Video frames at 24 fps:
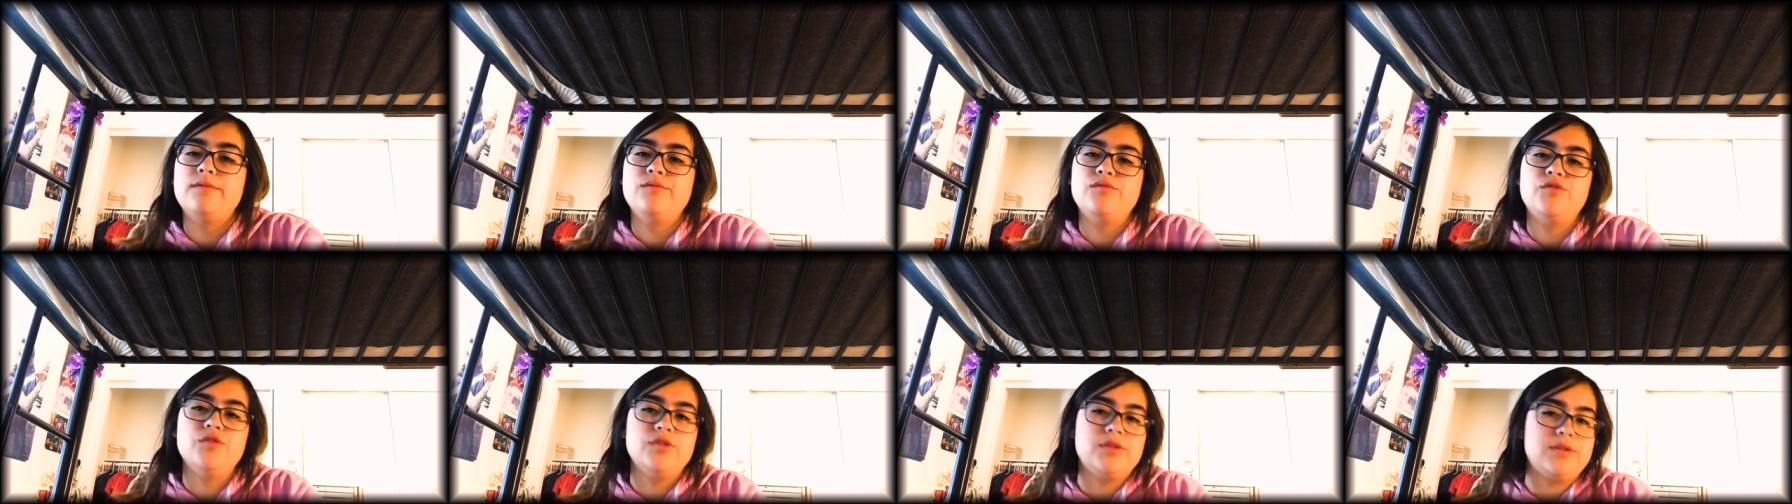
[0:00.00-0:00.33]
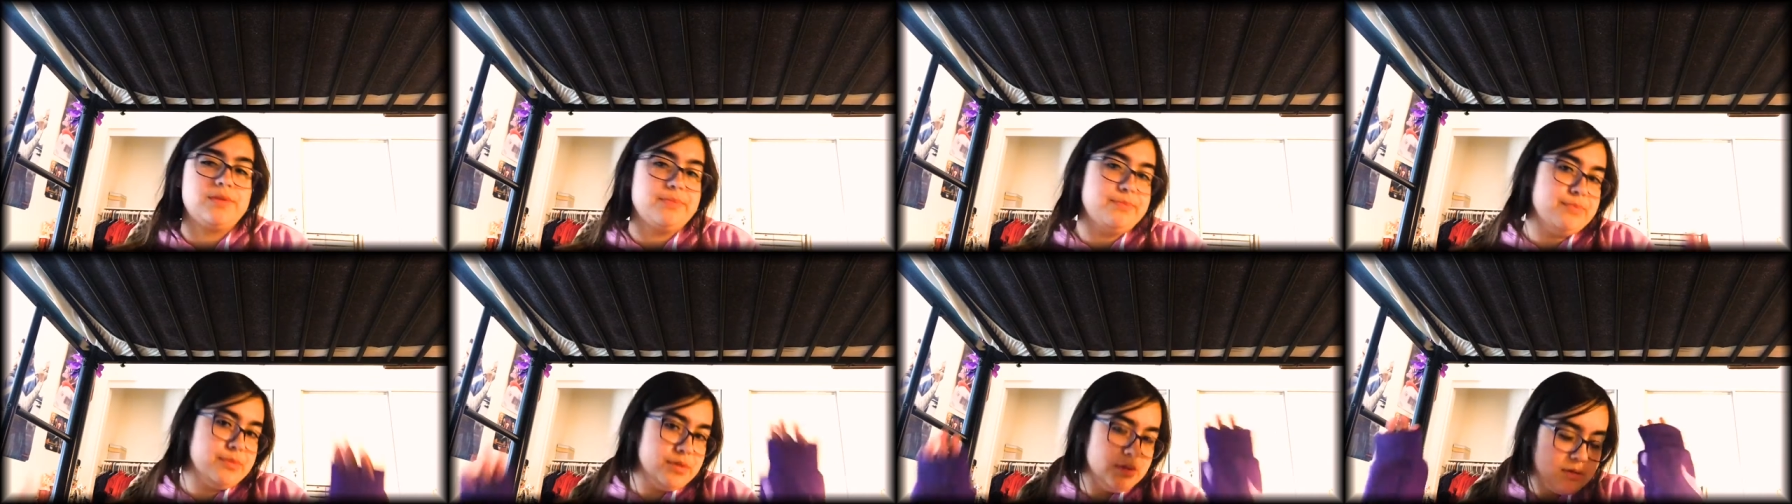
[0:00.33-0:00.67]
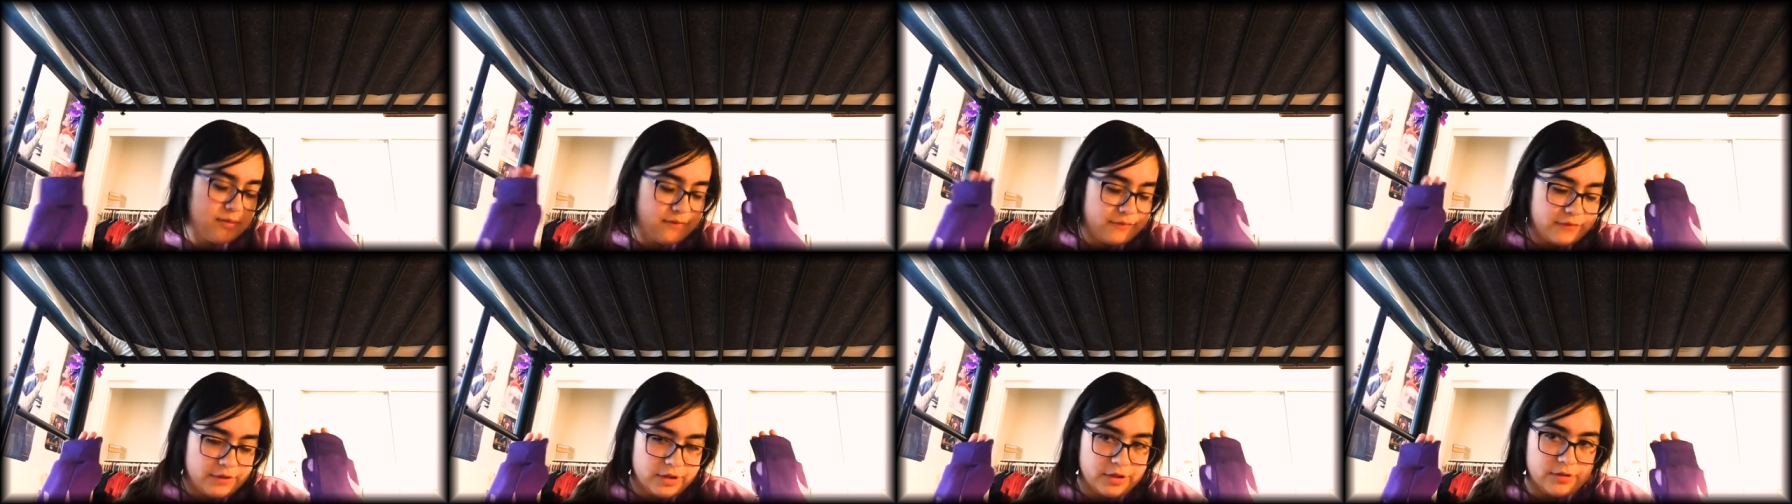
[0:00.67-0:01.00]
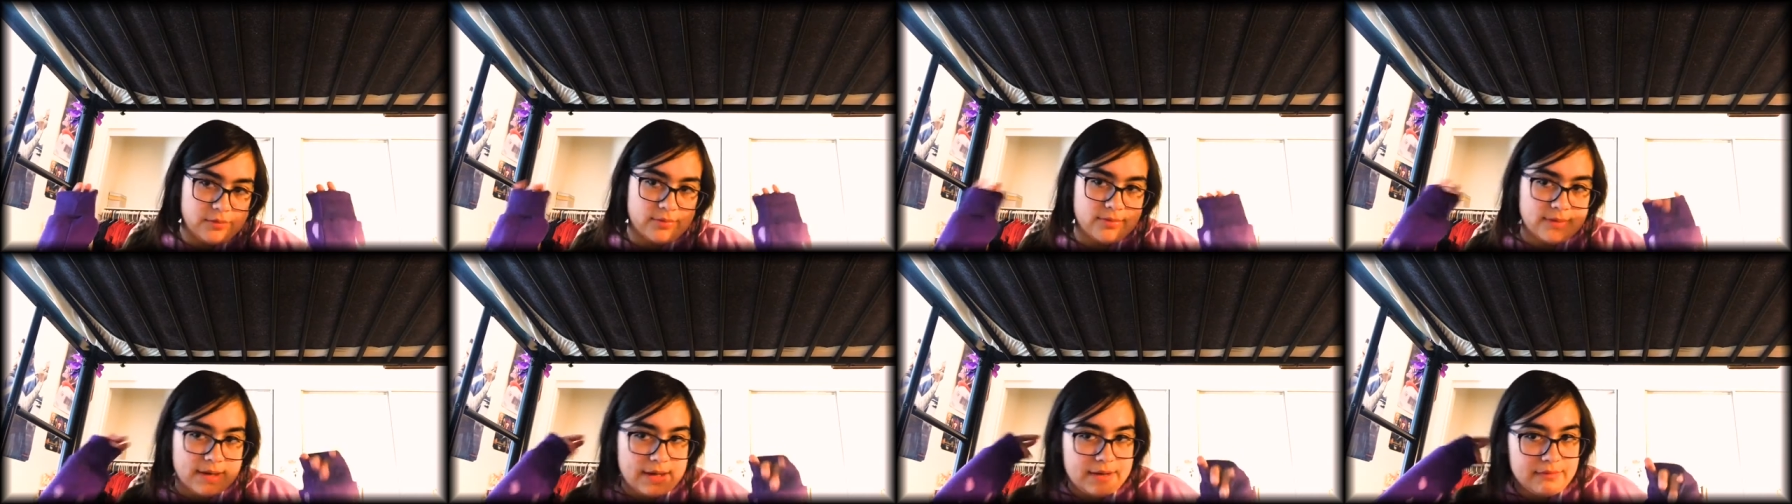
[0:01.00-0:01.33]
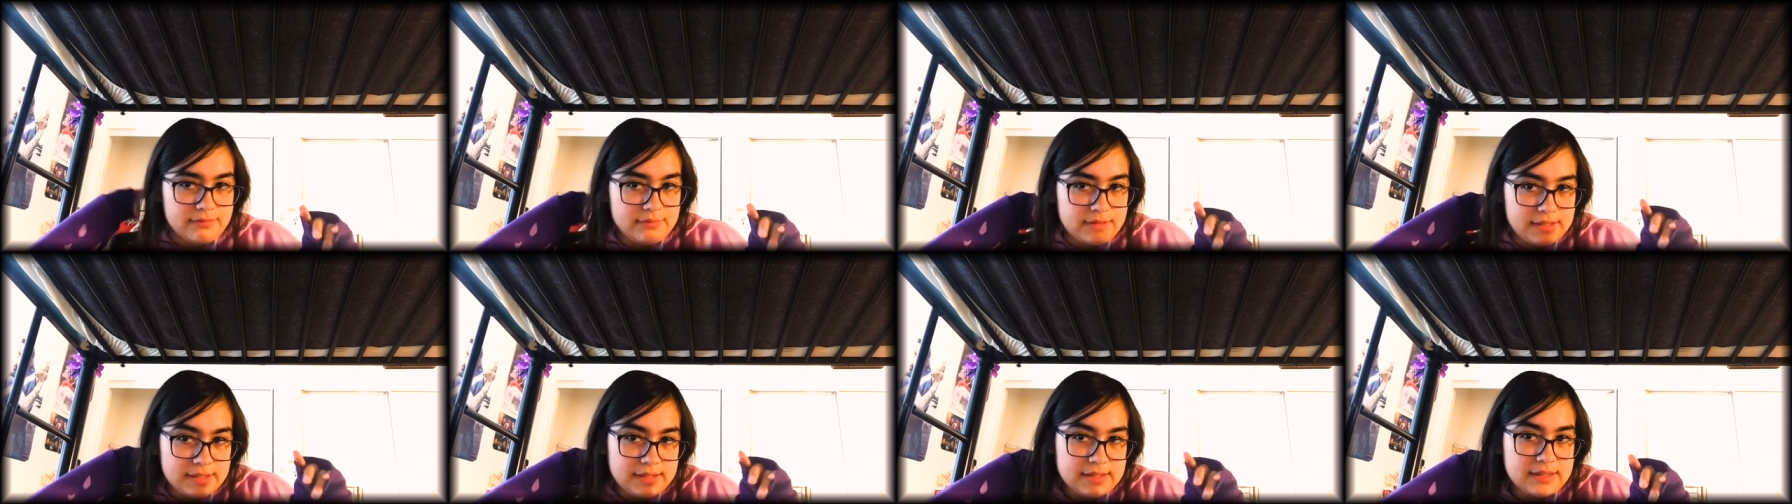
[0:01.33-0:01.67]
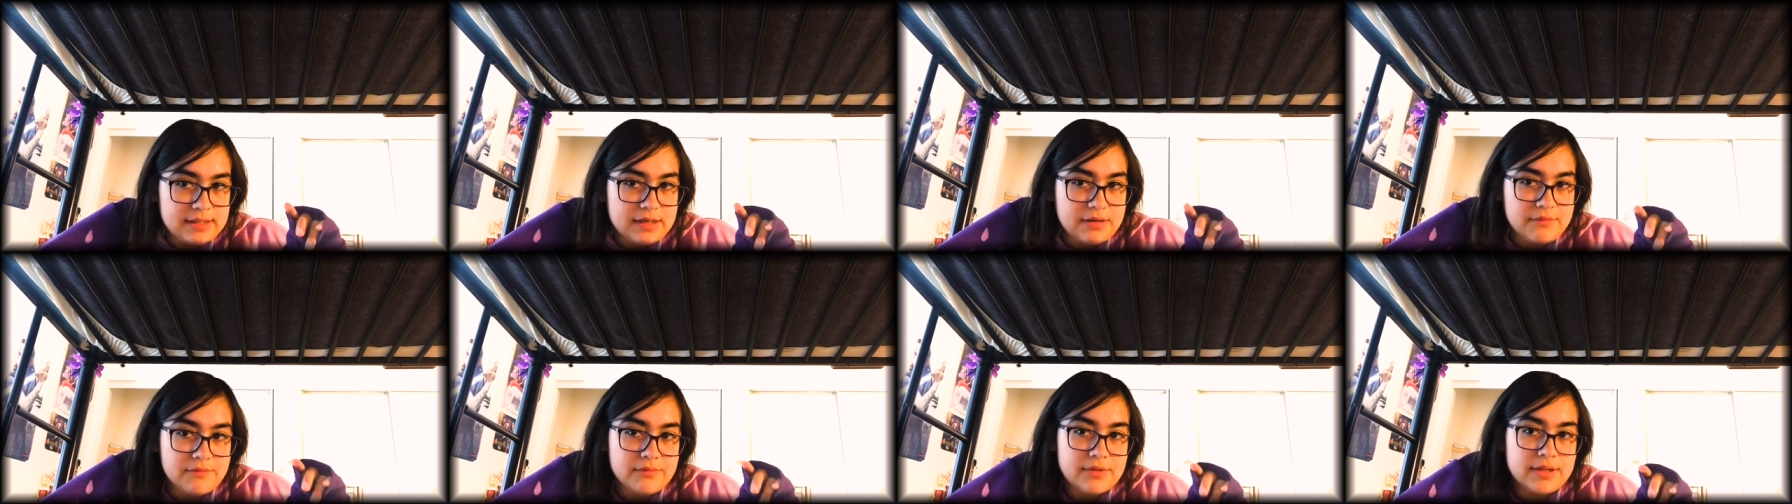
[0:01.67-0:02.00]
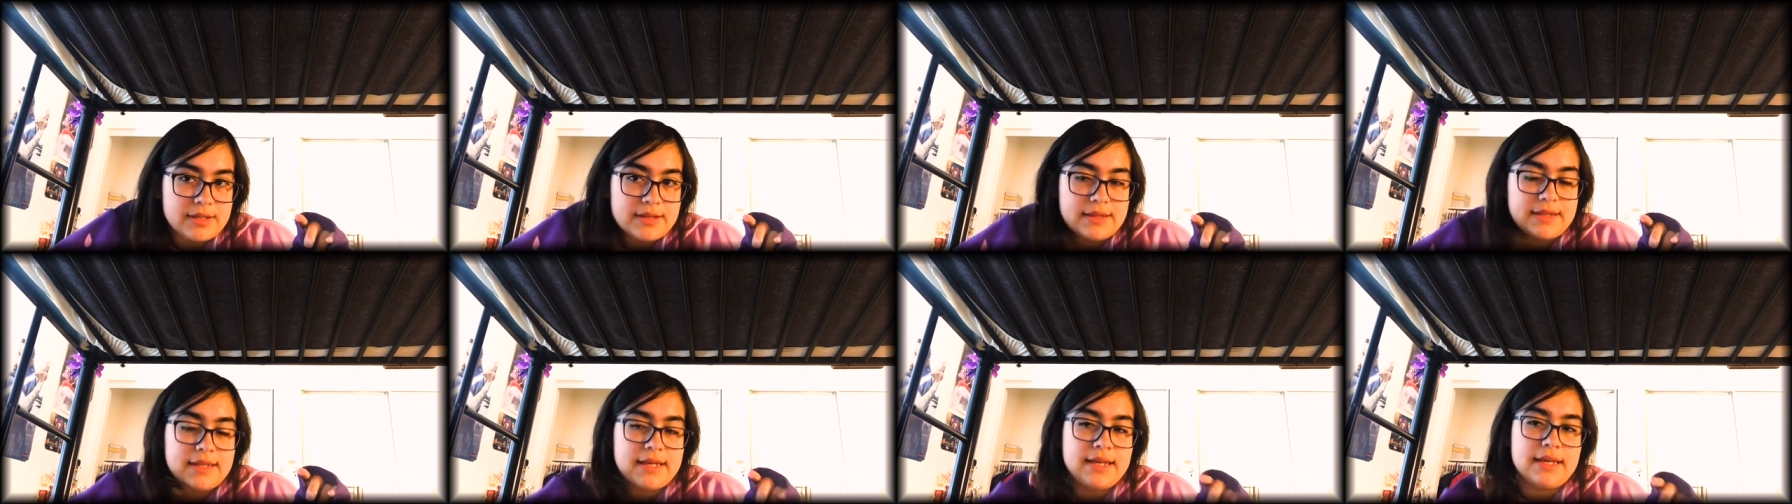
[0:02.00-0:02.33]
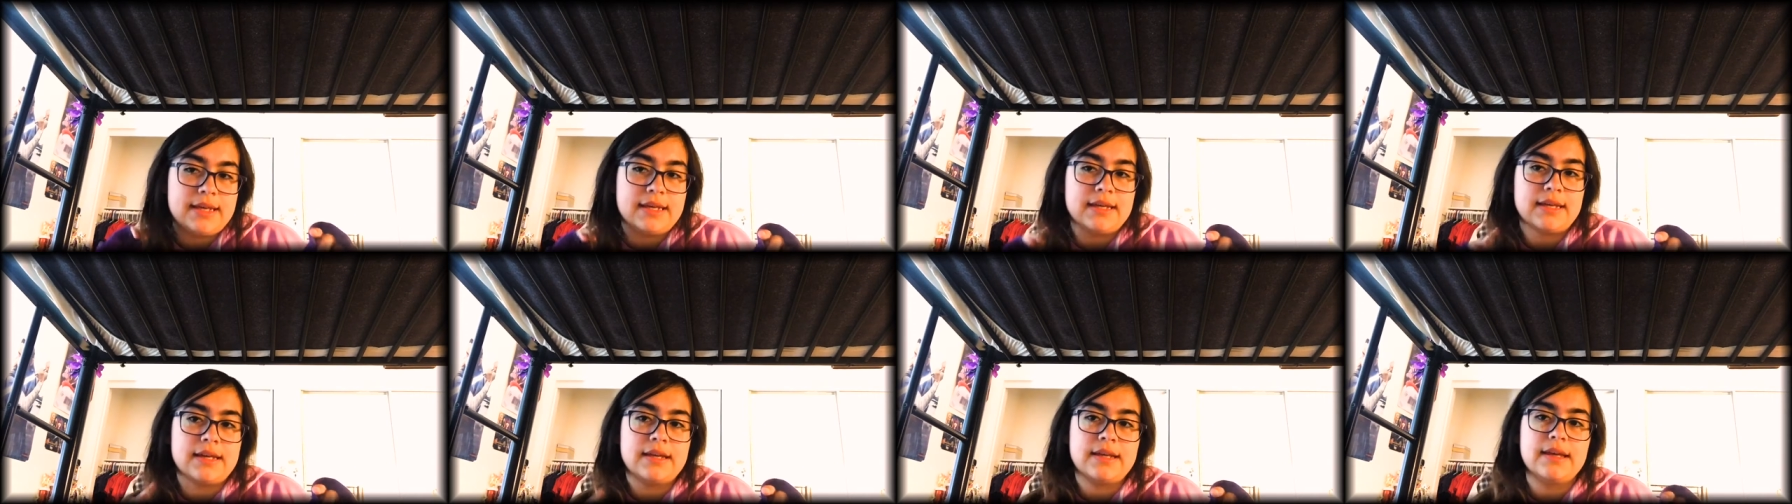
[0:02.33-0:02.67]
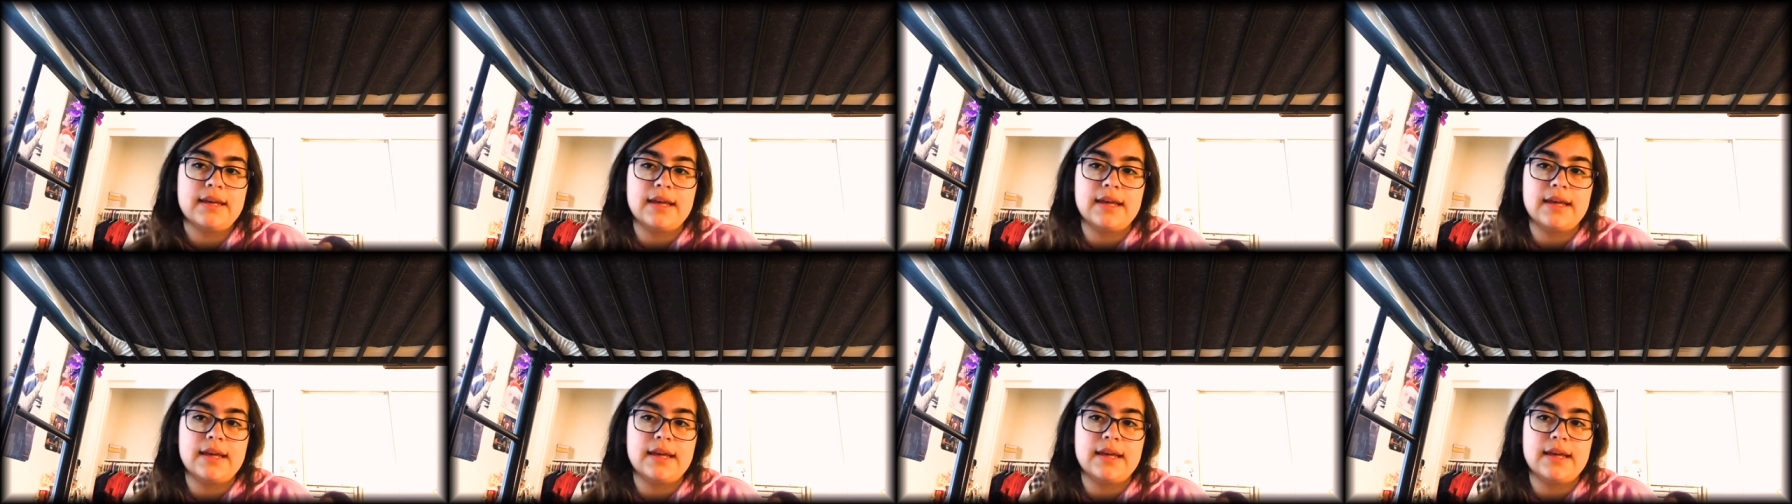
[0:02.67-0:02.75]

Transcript: just beautifully crafted and everything.